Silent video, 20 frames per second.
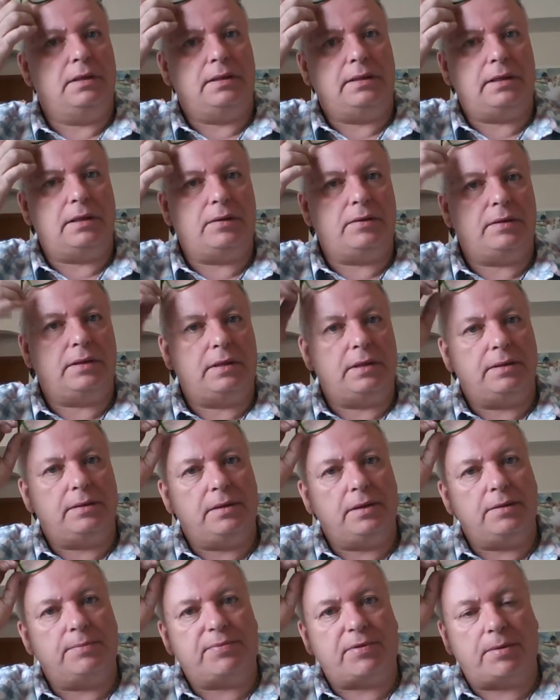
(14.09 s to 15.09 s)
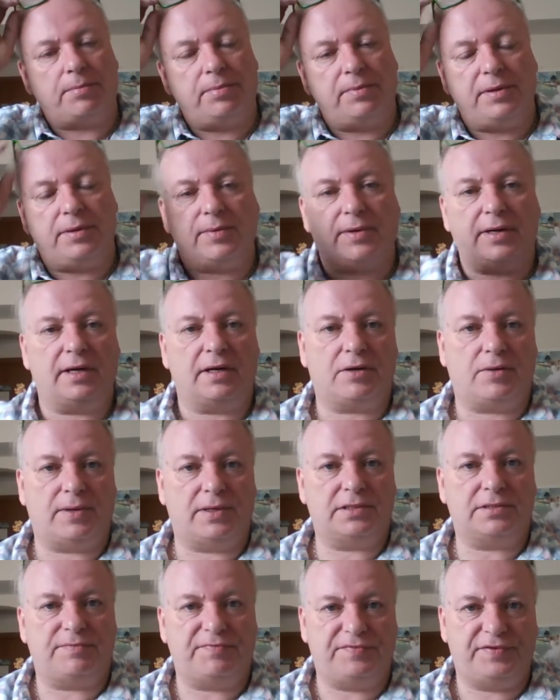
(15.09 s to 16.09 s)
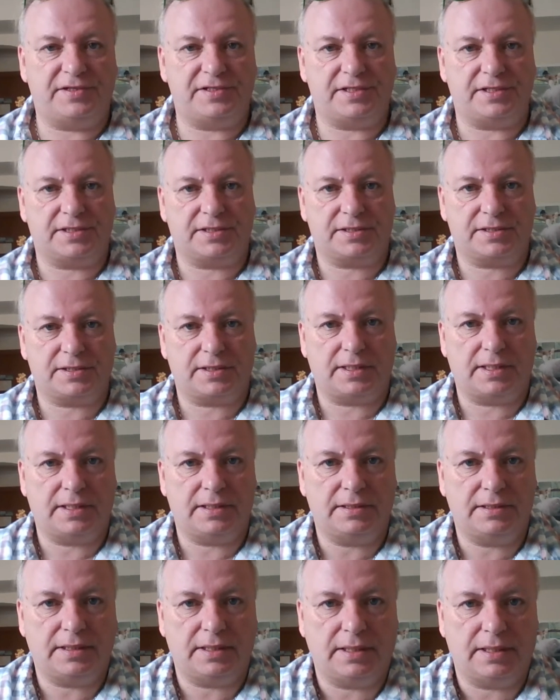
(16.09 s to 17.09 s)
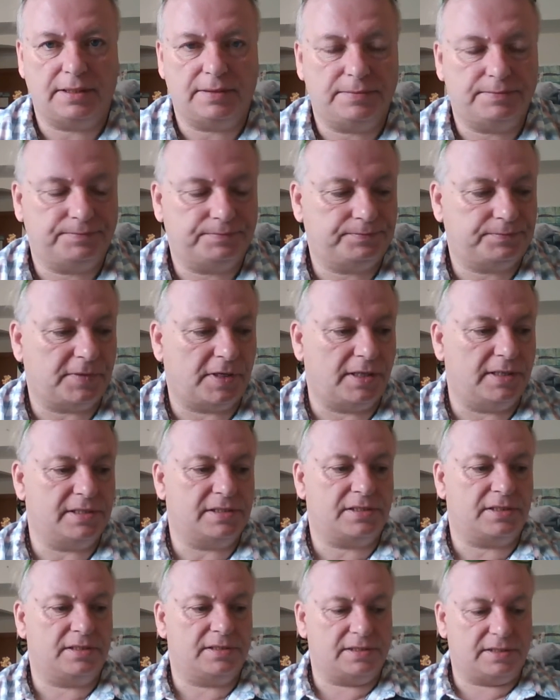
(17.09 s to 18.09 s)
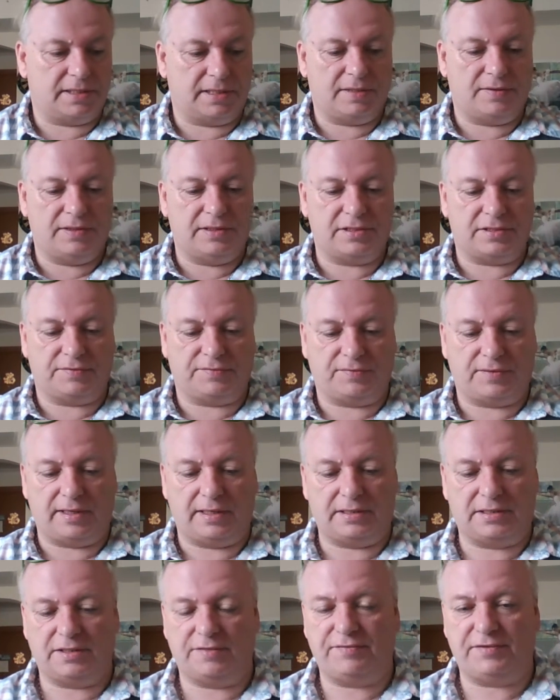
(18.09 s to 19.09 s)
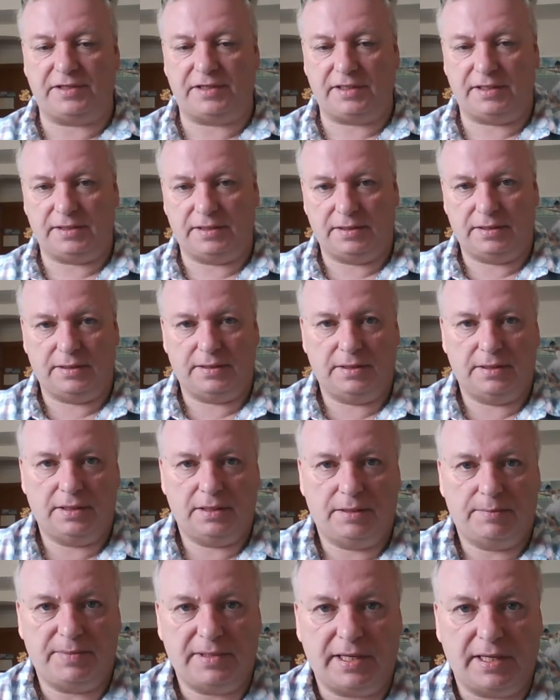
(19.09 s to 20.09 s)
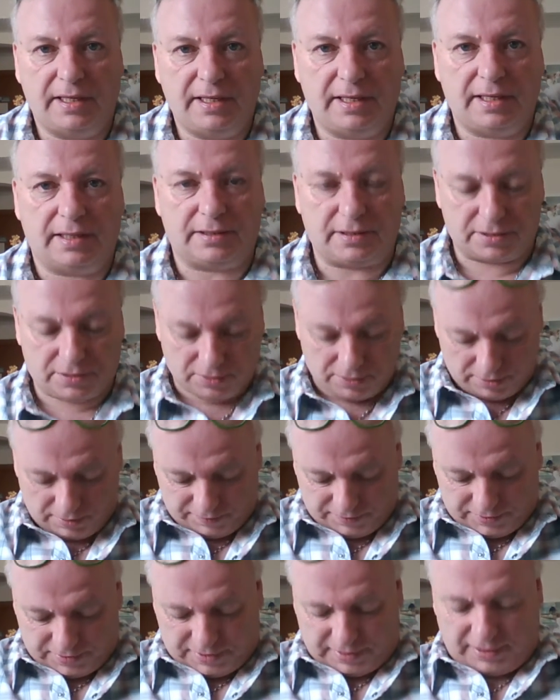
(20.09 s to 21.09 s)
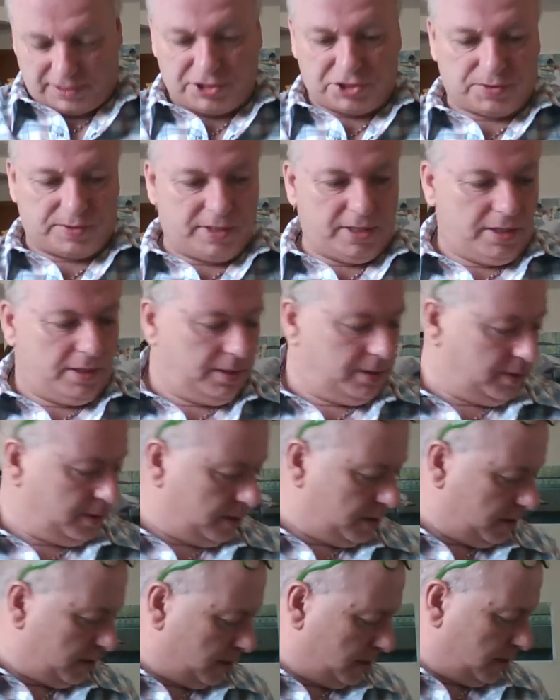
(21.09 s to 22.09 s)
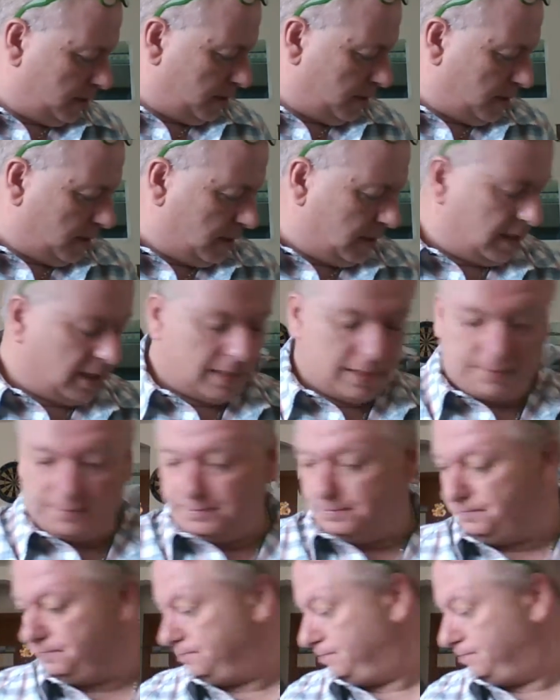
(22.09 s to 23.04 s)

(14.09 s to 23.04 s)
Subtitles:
Now you're probably aware of quantum physics and Einstein's theories of relativity beginning at the turn of the century. Mr.